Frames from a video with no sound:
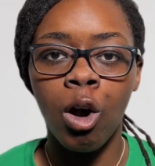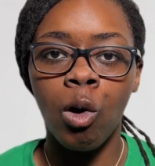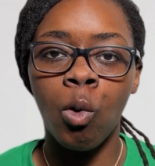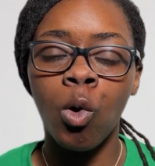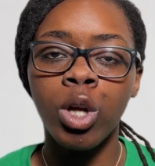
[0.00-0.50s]

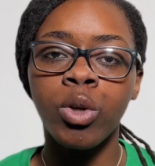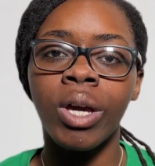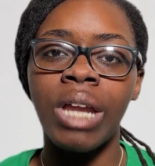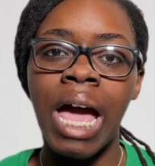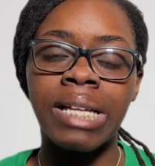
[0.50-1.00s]
Or you
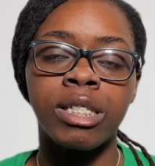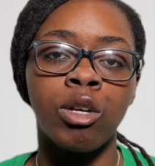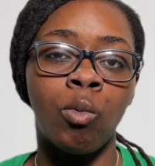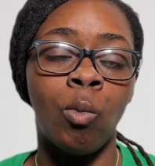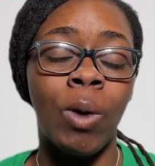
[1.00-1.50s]
can ask
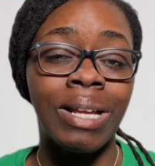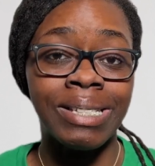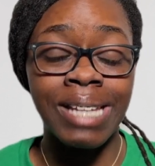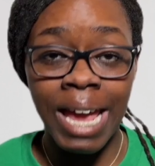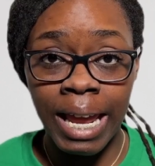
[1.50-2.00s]
them what
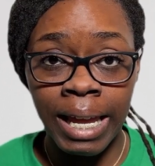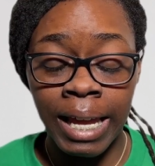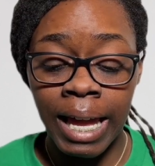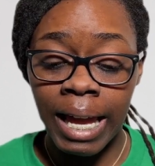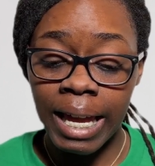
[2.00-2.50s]
day
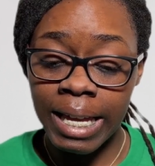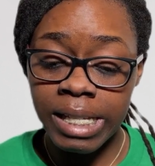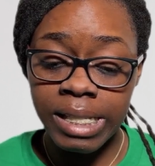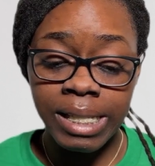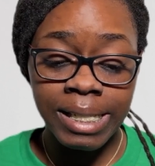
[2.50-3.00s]

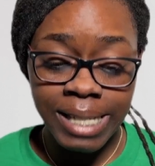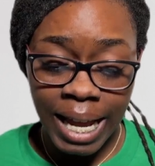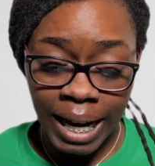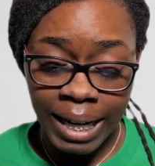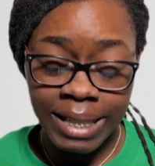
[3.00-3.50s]
is the
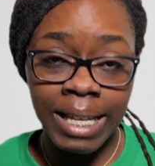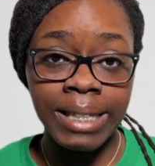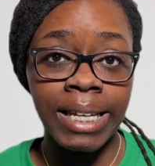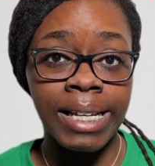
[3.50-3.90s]
day that they